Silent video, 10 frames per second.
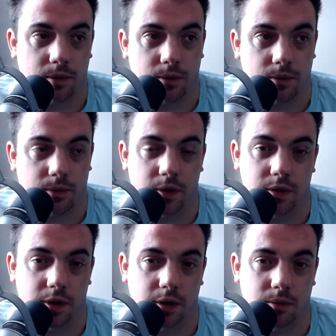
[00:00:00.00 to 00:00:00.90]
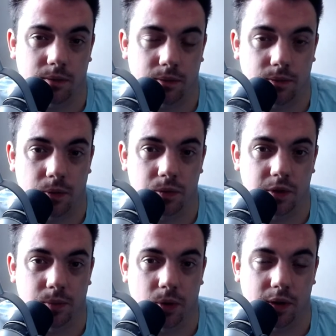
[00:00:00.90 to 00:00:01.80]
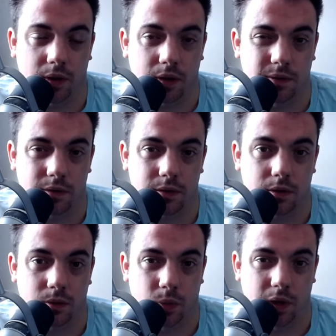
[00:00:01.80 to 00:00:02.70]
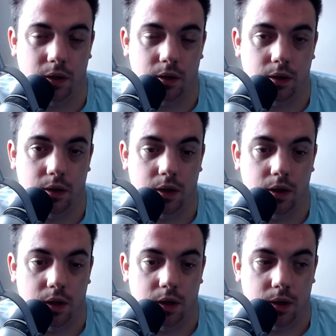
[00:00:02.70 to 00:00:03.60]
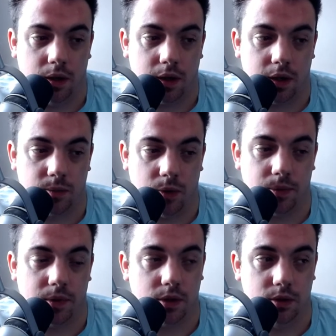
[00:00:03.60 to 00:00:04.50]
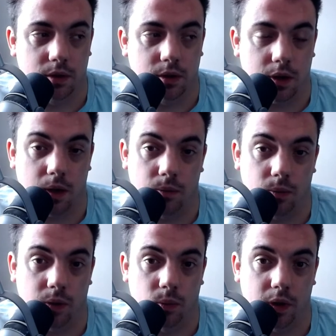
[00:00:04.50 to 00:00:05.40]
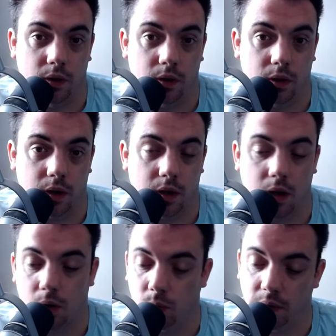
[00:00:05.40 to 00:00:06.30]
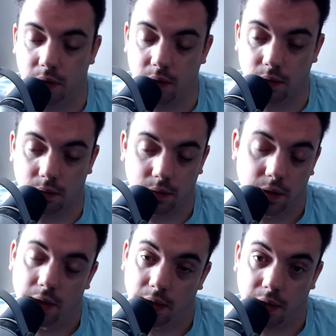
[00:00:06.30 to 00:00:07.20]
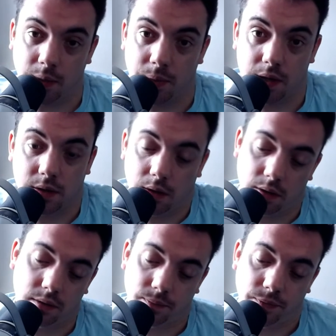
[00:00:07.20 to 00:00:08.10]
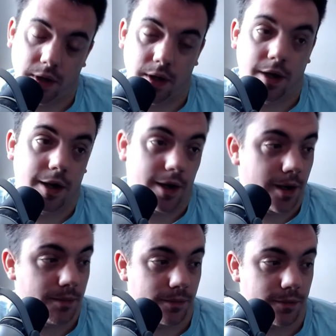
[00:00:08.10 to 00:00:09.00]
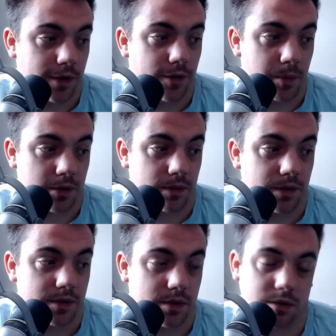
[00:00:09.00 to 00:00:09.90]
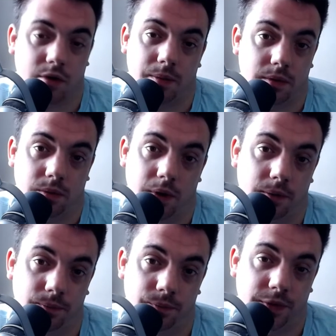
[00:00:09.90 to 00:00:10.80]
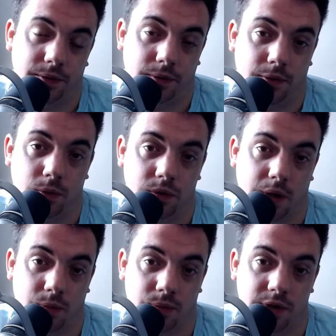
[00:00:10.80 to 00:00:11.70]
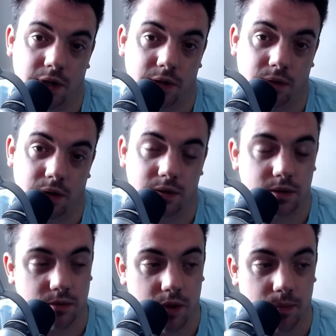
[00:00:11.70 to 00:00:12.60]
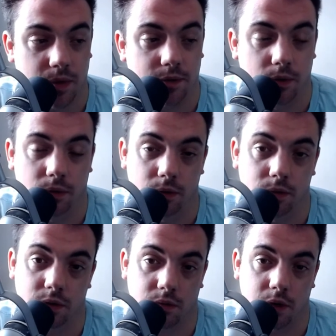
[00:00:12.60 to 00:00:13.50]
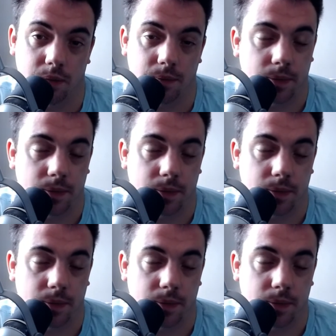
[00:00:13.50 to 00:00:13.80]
13-14 point difference win, and that's my prediction. I hope we can win and I hope we can kick the Bears' ass. Thank you very much for the 50 subscribers as well, very fortunate. I appreciate you guys subscribe, but if you're new, subscribe.